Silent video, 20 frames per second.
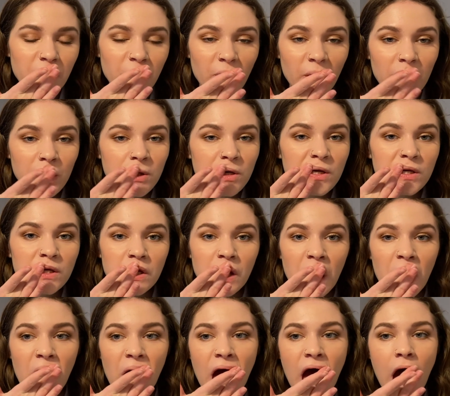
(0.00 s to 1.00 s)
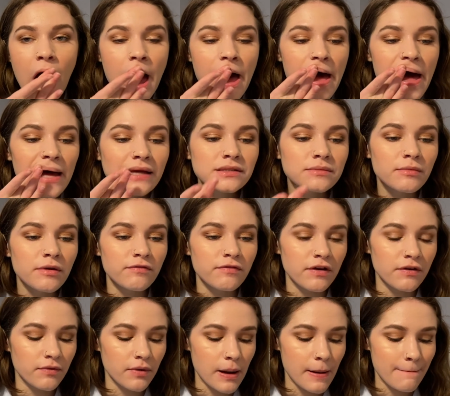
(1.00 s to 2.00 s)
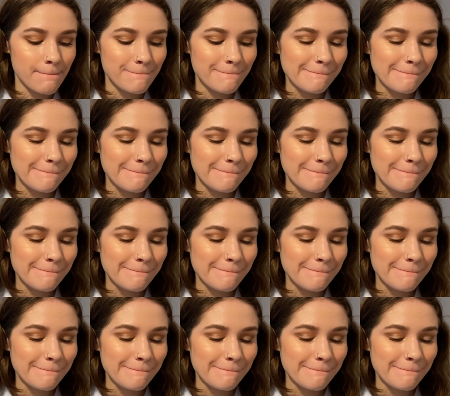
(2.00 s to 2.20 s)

one. That's my favorite.